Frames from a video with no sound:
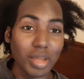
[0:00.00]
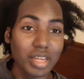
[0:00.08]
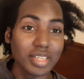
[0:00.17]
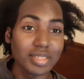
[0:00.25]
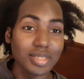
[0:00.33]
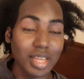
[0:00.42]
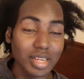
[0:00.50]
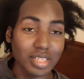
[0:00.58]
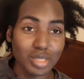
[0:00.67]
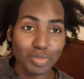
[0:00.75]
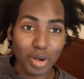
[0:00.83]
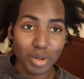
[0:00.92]
in
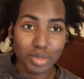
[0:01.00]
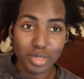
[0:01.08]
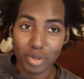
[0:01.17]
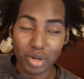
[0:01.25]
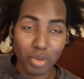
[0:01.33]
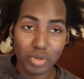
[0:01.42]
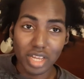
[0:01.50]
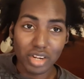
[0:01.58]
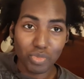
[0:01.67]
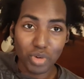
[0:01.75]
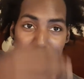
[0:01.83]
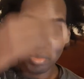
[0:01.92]
aesthetics first, so don't get
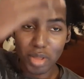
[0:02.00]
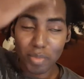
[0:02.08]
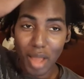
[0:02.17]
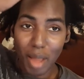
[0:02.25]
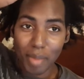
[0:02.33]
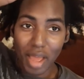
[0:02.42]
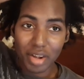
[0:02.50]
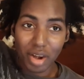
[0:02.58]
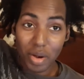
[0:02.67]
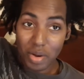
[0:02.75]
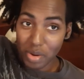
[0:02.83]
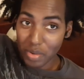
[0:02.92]
to reading me about my
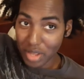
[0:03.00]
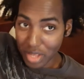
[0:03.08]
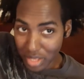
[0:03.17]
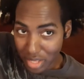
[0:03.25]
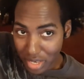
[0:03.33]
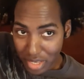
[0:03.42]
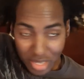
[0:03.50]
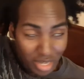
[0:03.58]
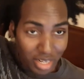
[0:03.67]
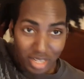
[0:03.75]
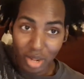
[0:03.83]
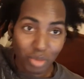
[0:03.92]
darn on here, honey.
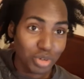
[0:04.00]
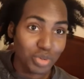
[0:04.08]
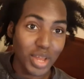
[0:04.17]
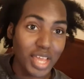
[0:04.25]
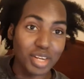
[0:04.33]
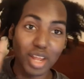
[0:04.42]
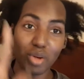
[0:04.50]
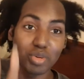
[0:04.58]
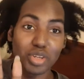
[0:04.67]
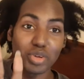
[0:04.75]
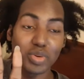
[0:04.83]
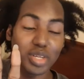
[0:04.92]
Don't do that.
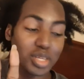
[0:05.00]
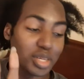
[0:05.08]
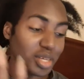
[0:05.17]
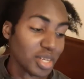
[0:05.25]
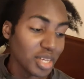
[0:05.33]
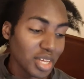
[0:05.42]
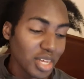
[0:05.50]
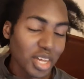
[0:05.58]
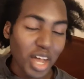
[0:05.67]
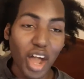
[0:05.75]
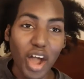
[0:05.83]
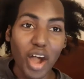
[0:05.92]
Don't do it.
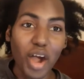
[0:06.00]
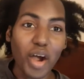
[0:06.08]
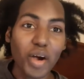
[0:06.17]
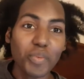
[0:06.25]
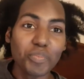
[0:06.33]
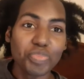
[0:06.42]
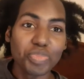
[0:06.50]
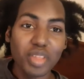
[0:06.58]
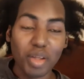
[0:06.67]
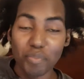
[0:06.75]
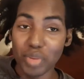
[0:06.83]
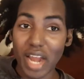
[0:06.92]

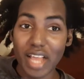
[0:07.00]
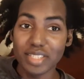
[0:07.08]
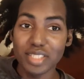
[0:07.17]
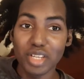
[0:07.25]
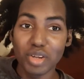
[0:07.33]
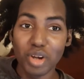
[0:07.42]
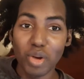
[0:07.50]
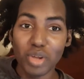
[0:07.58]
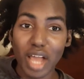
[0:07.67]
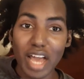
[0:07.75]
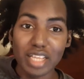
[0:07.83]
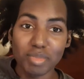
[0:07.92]
But I still know
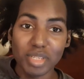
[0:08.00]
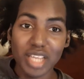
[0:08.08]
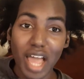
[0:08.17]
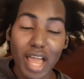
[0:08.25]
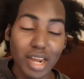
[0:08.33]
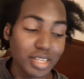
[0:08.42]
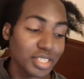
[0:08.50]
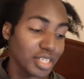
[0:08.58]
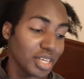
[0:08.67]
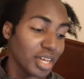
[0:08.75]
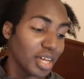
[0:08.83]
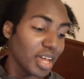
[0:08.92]
cosmetology.
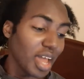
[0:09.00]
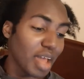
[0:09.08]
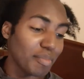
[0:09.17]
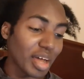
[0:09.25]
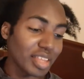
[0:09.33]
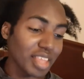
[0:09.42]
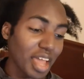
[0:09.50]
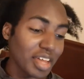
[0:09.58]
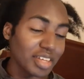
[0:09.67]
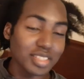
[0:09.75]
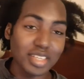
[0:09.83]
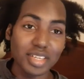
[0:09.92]
And my
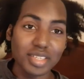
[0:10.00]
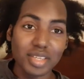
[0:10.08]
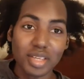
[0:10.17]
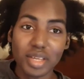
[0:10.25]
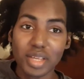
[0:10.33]
thing is this.